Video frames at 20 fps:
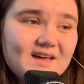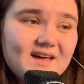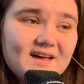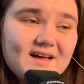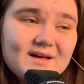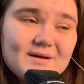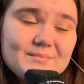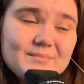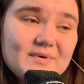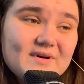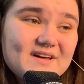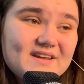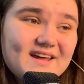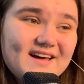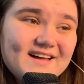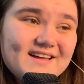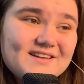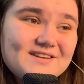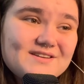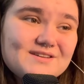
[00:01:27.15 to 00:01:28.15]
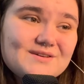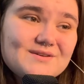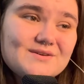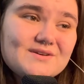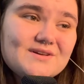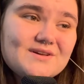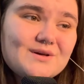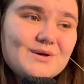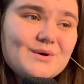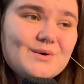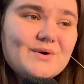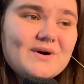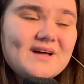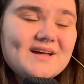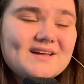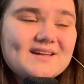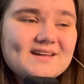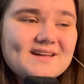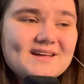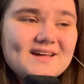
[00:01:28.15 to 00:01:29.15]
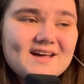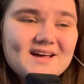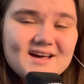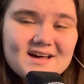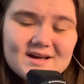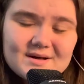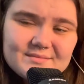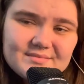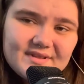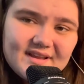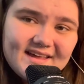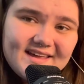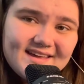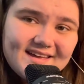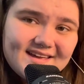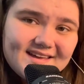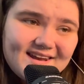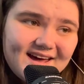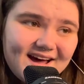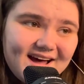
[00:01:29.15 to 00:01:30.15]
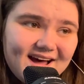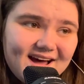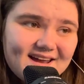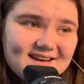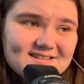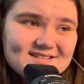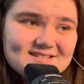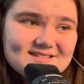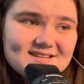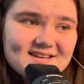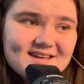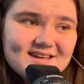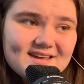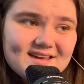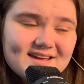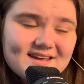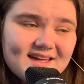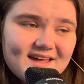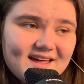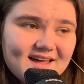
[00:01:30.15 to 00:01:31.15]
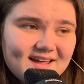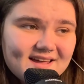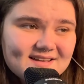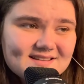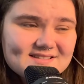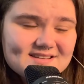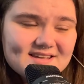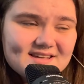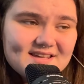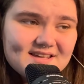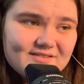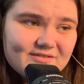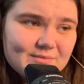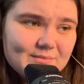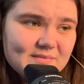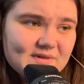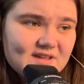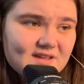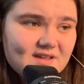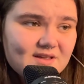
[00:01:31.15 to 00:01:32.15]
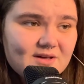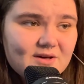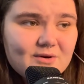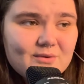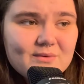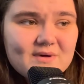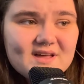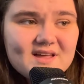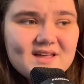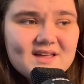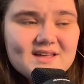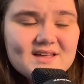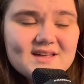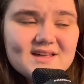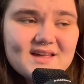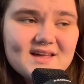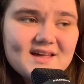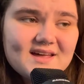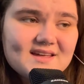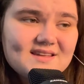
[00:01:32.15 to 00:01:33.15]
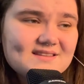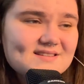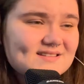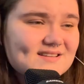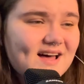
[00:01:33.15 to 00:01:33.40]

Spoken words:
But I knew you, playing hide and seek and giving me your weekends.